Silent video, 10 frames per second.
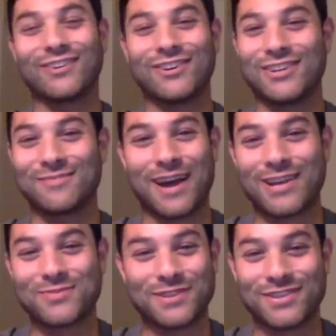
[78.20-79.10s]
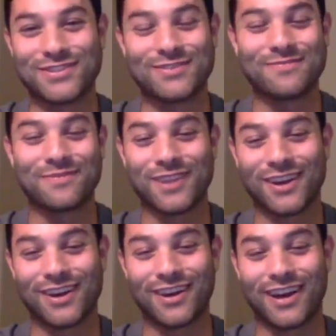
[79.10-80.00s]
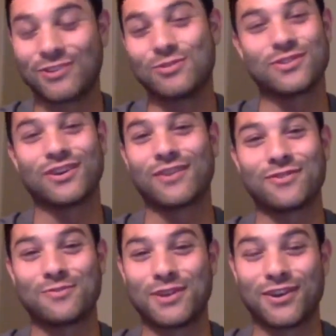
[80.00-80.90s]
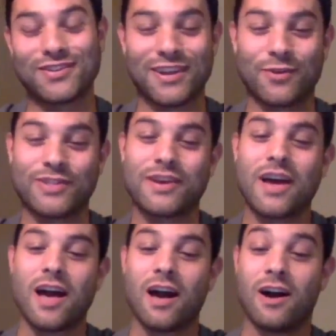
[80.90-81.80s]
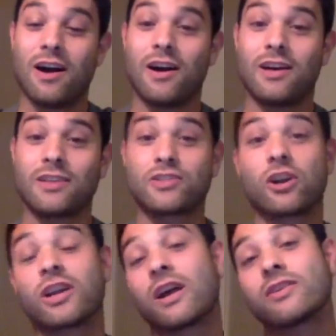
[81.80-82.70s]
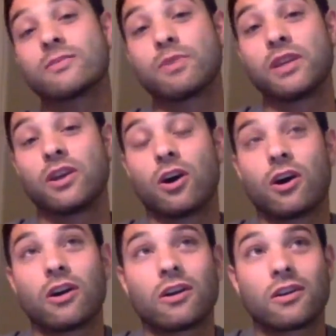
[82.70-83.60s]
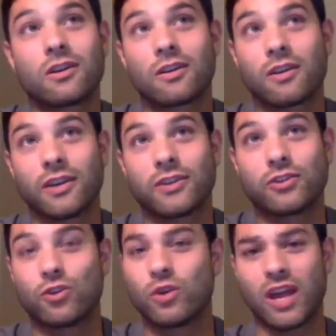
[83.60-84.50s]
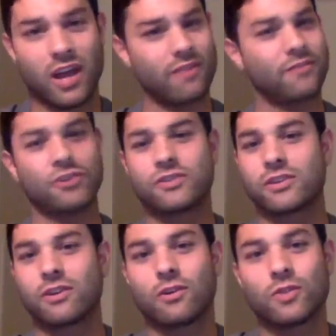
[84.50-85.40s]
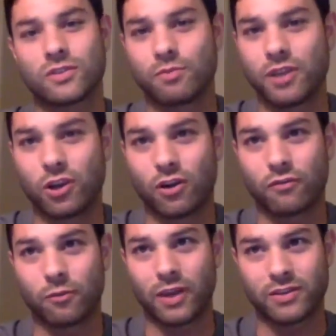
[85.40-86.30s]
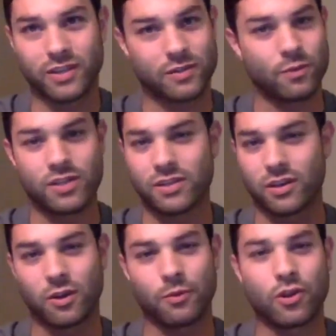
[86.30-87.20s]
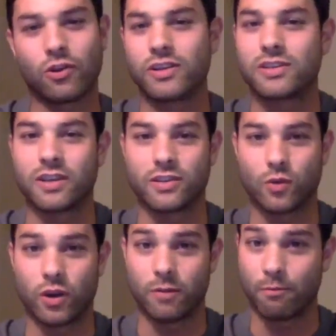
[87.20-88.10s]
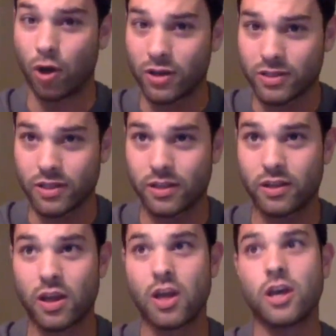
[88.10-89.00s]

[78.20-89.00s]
ordering management system. I use it a lot for the BDRs. Anyways, started out as a BDR like 2.5 years ago. Was a BDR for about 6 months at a company called Insight Squared in Boston.